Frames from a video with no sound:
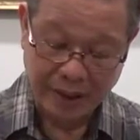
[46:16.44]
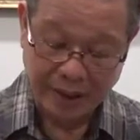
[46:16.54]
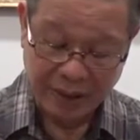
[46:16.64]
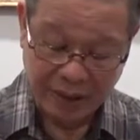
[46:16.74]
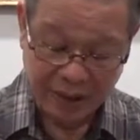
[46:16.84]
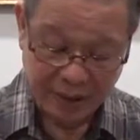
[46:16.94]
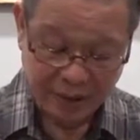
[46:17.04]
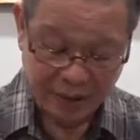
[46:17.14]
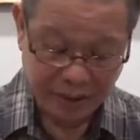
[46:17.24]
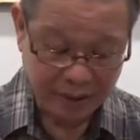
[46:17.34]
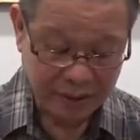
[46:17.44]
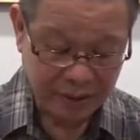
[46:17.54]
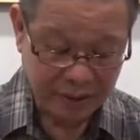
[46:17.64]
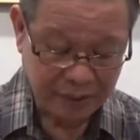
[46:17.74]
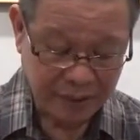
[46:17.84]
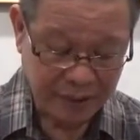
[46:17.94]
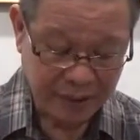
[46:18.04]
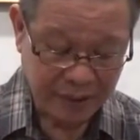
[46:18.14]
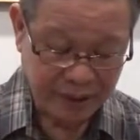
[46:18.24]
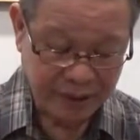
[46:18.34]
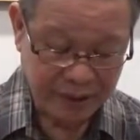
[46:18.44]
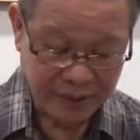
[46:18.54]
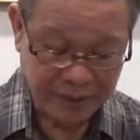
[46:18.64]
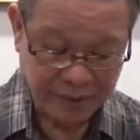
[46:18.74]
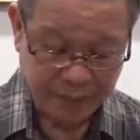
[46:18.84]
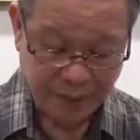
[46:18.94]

Then the sutta says,